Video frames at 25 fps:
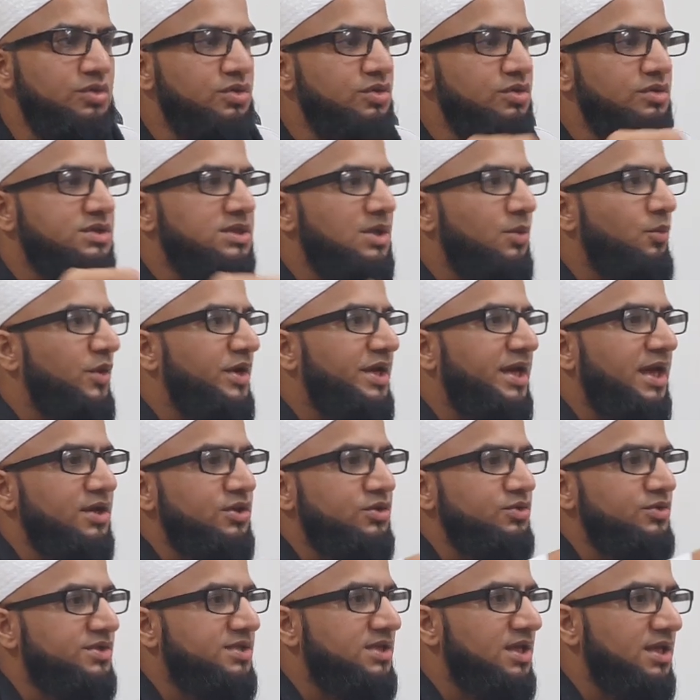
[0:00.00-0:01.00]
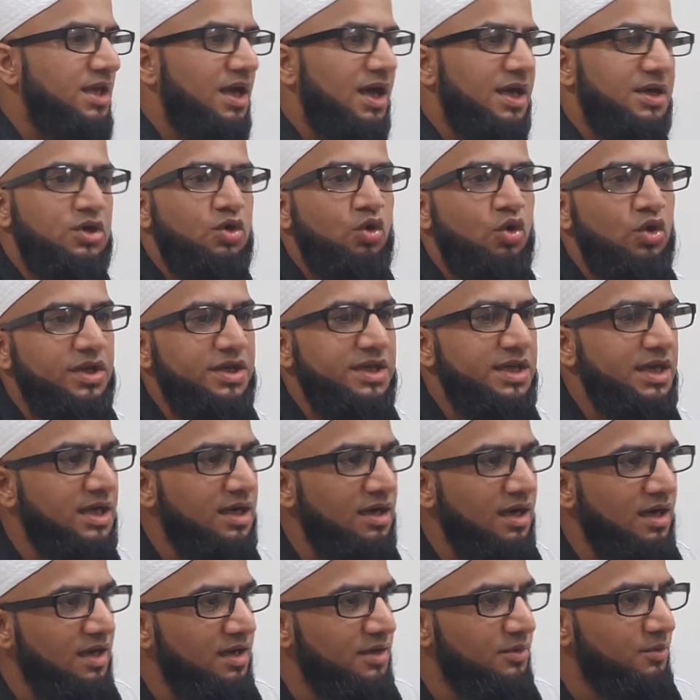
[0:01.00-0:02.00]
Someone can do zina and call it
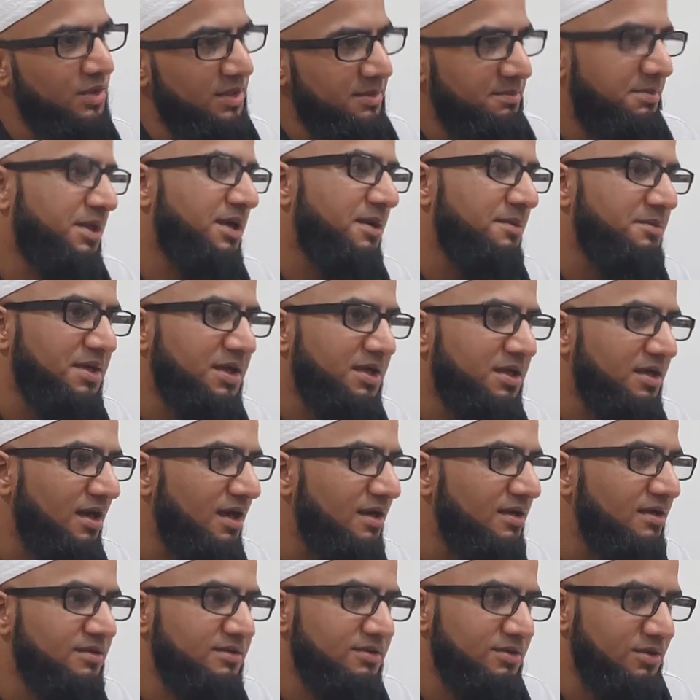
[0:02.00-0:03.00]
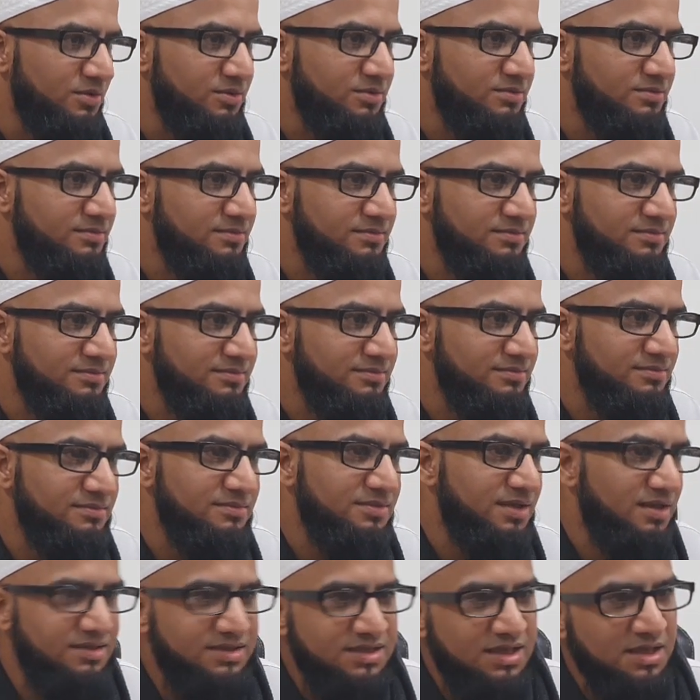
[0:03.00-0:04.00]
nikah. Will it become nikah? No.
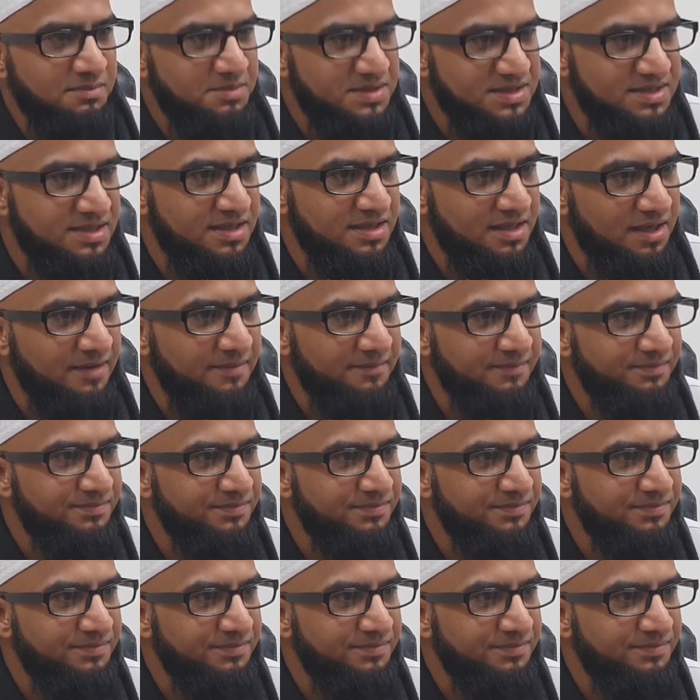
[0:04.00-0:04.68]
It'll still be zina.